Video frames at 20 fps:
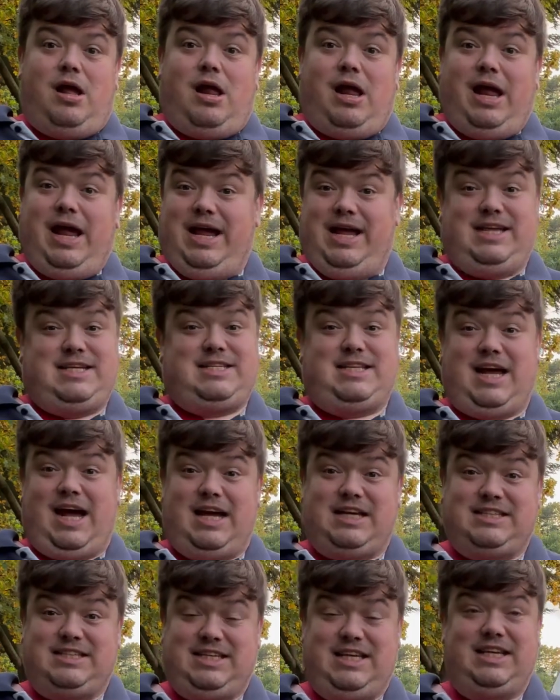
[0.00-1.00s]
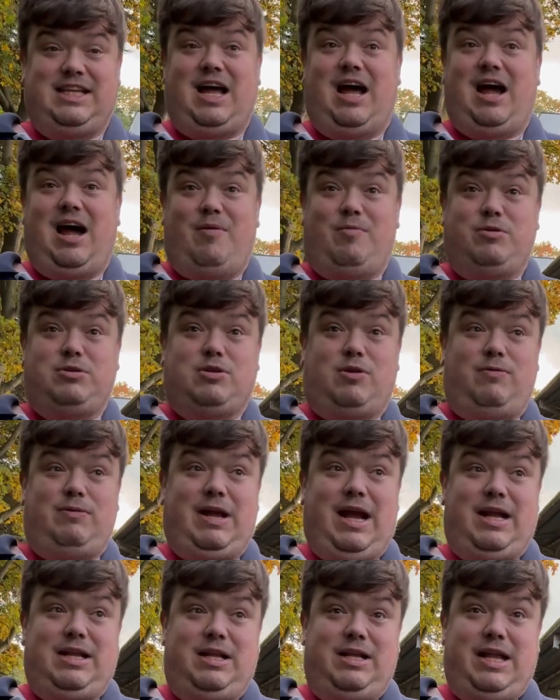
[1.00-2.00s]
it is nice to see that Amazon
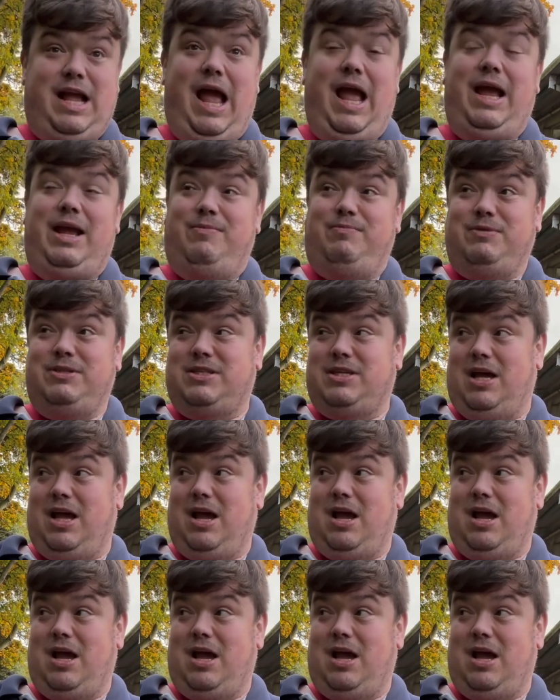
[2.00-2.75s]
getting the games.